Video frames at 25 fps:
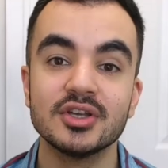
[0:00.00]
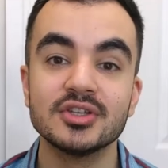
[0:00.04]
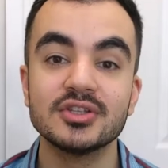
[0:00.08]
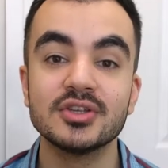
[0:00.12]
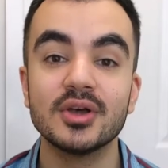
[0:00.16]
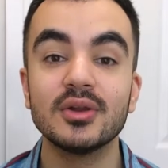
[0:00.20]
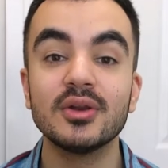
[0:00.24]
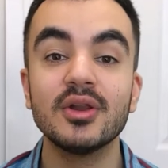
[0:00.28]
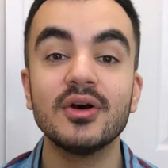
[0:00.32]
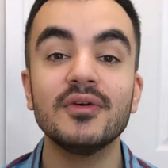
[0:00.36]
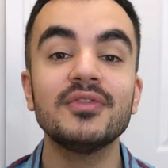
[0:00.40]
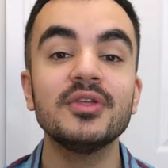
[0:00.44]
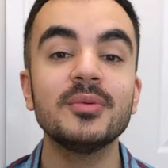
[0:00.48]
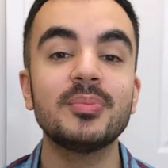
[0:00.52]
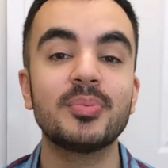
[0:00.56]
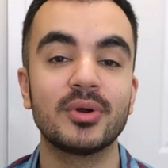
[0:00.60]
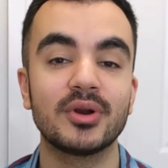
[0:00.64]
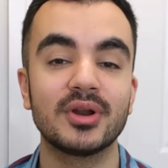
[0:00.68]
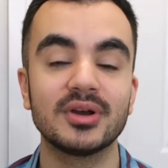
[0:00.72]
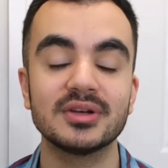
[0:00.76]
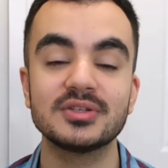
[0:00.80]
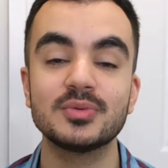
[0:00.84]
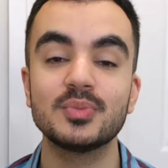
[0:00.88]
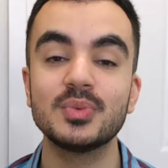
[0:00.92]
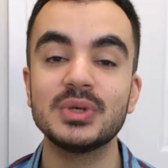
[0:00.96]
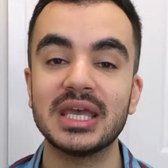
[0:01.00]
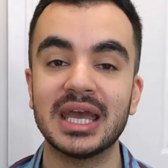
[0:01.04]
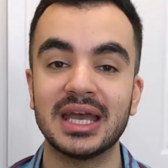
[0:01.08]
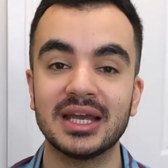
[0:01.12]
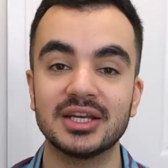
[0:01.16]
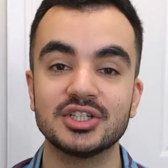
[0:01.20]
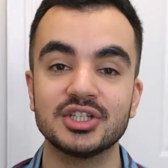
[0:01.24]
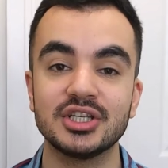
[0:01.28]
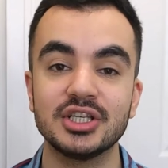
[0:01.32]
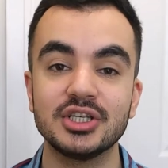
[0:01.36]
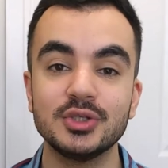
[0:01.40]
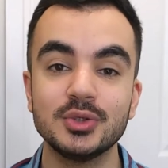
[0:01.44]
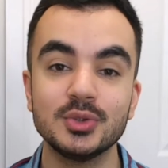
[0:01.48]
So a lot of the products we
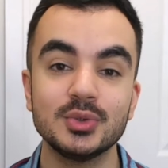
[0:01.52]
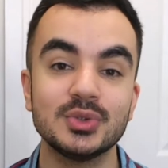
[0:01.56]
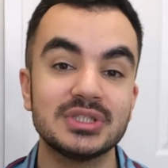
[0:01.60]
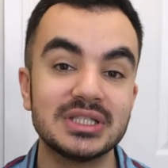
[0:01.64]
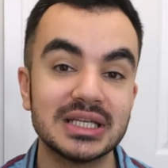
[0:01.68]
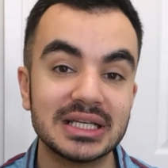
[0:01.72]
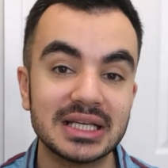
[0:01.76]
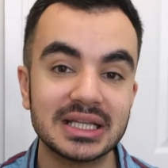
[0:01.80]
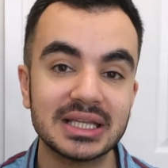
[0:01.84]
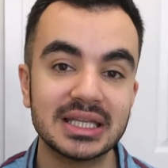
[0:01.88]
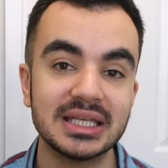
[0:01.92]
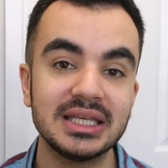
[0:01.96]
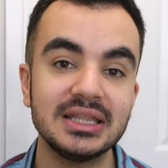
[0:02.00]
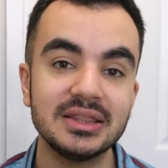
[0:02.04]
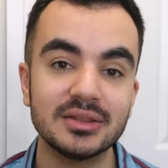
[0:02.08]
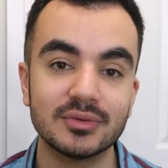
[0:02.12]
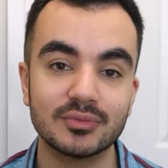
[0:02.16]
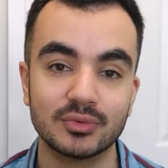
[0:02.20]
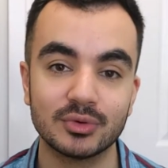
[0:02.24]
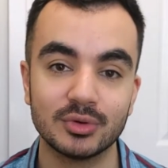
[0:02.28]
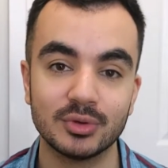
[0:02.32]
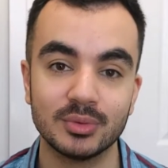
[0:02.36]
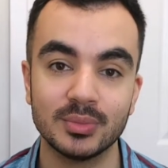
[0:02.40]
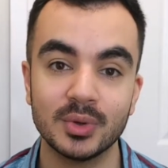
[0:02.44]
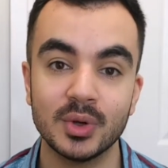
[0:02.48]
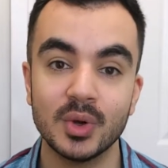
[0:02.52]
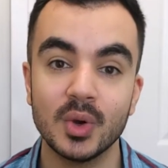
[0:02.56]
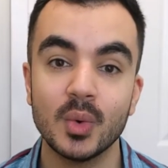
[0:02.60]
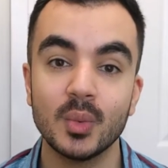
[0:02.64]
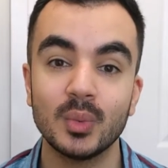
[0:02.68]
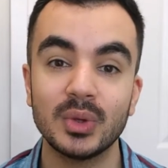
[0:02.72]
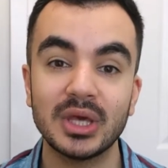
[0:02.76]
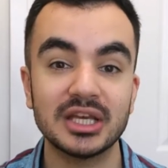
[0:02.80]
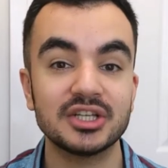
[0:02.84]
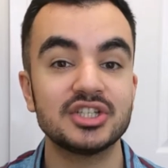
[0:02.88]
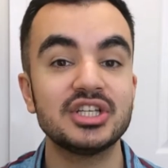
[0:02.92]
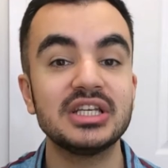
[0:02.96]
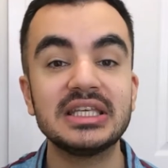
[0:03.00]
actually use to clean the room,
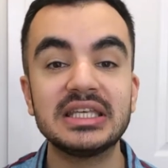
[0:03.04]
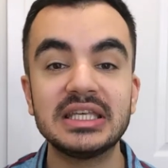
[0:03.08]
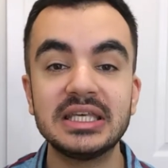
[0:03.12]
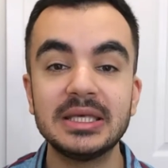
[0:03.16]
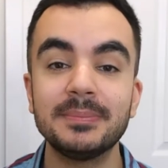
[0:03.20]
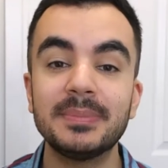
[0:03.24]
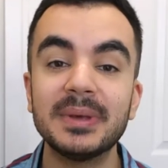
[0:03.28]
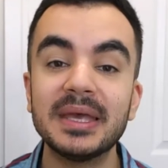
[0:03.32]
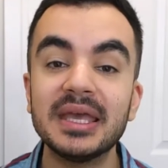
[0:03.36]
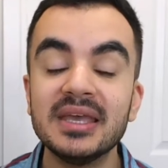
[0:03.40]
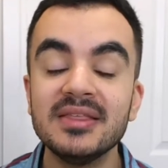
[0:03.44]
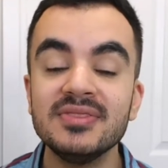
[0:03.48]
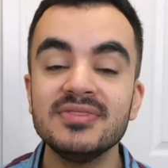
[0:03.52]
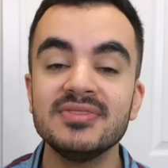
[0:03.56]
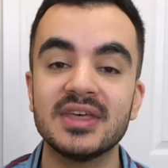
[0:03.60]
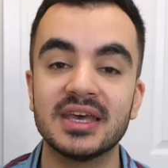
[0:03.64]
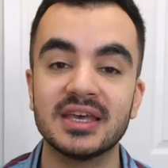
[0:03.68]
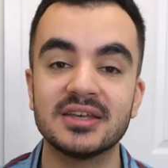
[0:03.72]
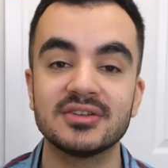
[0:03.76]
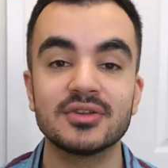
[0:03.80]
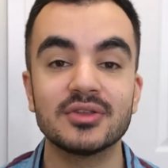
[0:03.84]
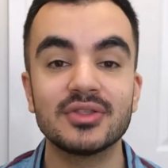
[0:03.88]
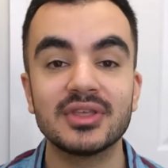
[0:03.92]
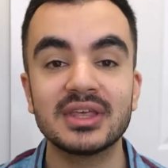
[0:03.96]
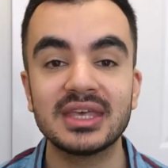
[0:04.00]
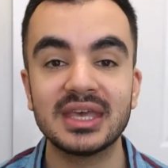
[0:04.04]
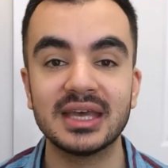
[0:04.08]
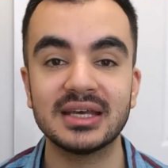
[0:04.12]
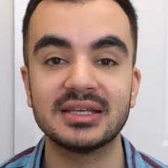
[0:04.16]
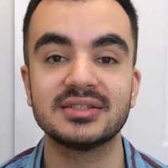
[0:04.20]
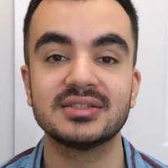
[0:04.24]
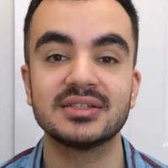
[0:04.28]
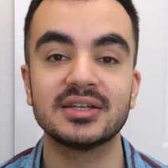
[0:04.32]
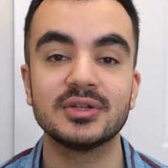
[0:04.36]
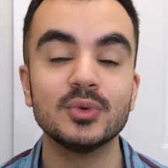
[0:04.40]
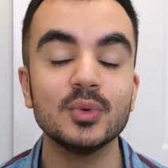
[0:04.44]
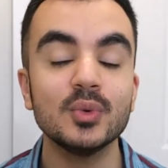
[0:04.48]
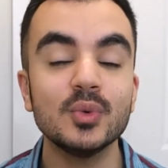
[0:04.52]
we actually keep in there so the
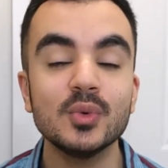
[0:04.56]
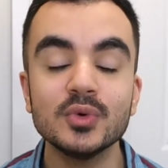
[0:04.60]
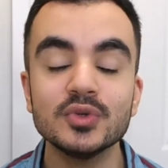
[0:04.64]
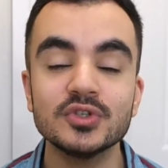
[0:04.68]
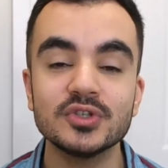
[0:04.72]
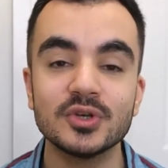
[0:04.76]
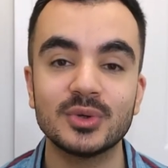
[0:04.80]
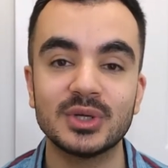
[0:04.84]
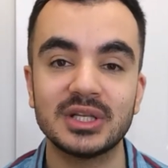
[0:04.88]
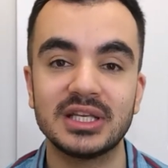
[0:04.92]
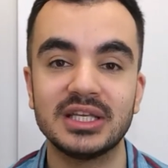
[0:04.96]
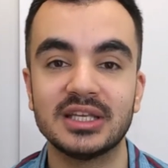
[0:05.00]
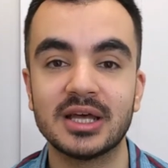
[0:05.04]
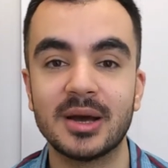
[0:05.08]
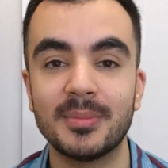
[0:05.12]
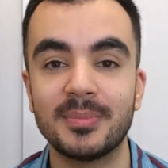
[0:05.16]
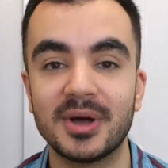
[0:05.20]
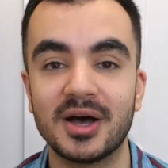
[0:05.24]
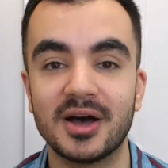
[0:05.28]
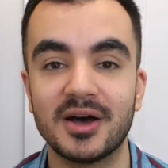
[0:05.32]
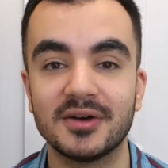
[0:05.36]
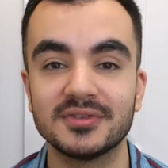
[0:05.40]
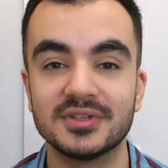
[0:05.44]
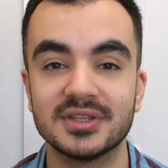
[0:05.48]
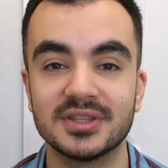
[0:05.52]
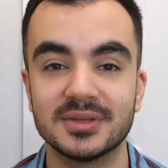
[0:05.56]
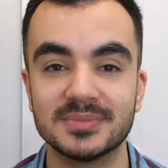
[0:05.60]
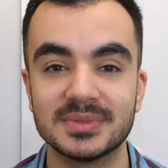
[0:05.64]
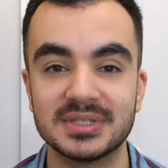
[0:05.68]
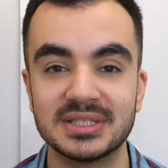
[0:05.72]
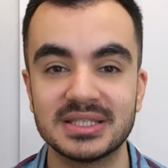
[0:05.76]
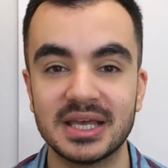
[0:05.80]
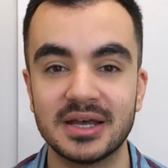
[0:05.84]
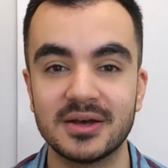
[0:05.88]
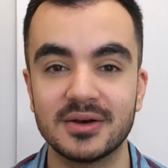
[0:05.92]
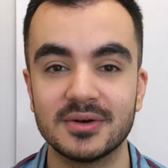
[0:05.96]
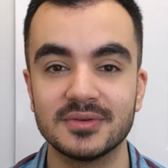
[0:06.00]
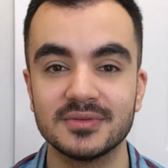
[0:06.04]
guests can also clean up after
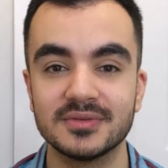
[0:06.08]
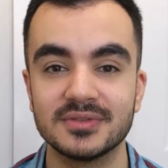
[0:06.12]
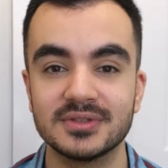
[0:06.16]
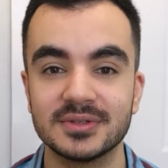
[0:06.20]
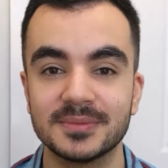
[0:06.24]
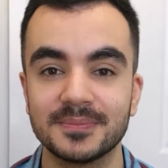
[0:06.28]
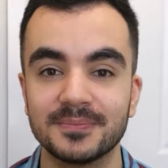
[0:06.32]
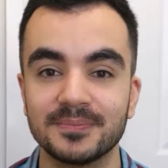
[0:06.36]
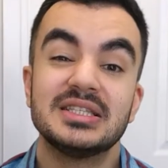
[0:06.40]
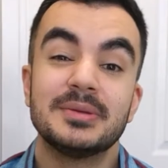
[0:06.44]
themselves.